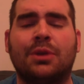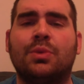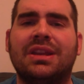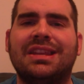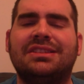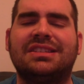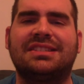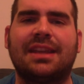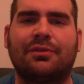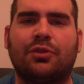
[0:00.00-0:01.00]
and we need to
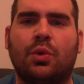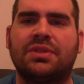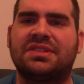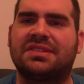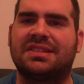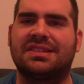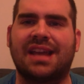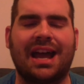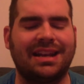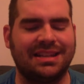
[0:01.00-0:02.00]
step forward as a
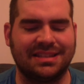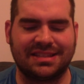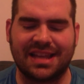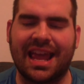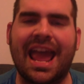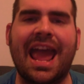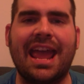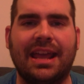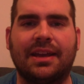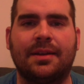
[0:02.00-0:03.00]
society and say,
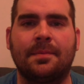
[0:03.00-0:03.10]
hey,